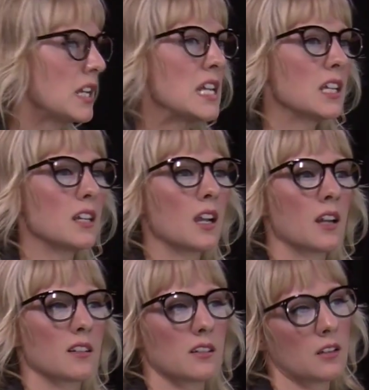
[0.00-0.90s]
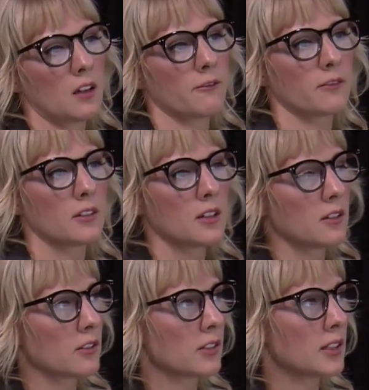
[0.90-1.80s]
inky kind of stuff.
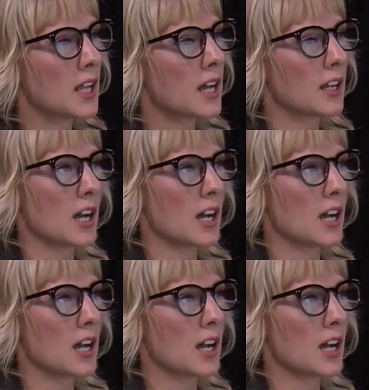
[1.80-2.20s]
There's a lot